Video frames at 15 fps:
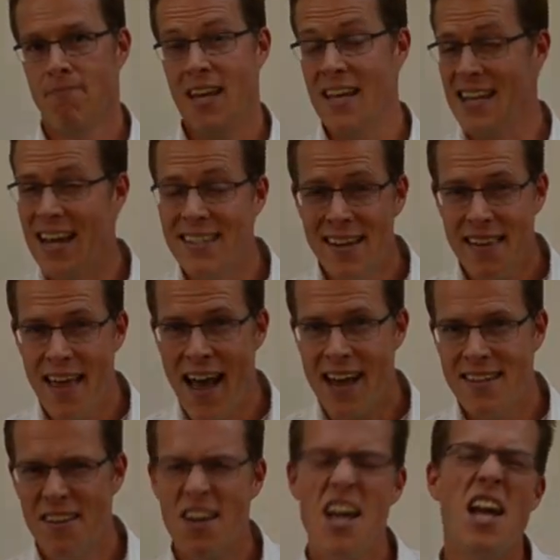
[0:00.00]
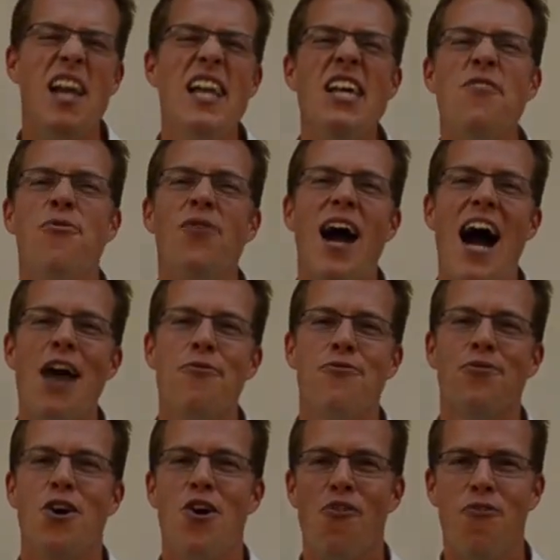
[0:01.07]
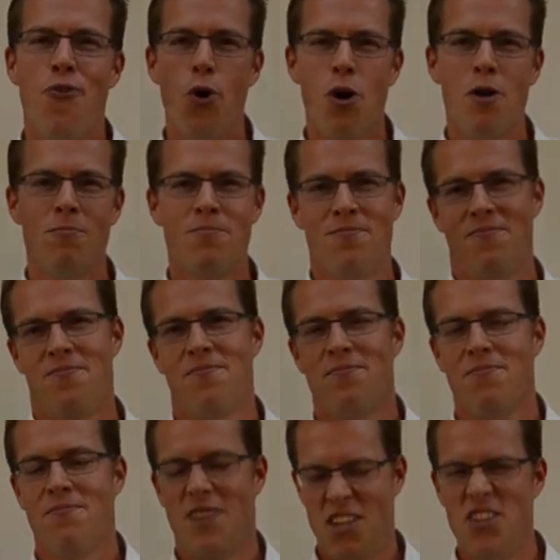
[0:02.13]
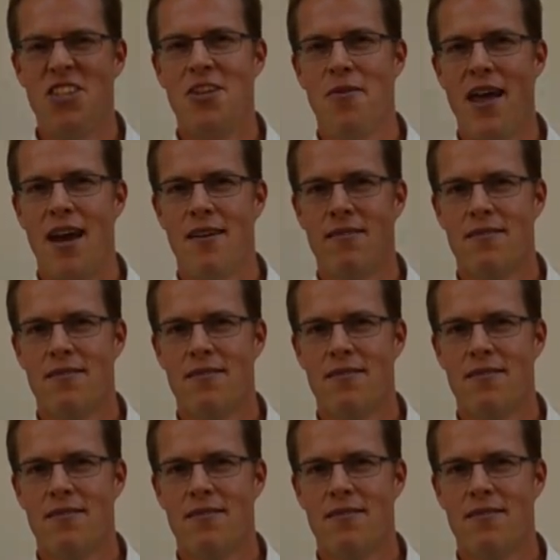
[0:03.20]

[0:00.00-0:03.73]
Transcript: And until that, live life full. And see you then.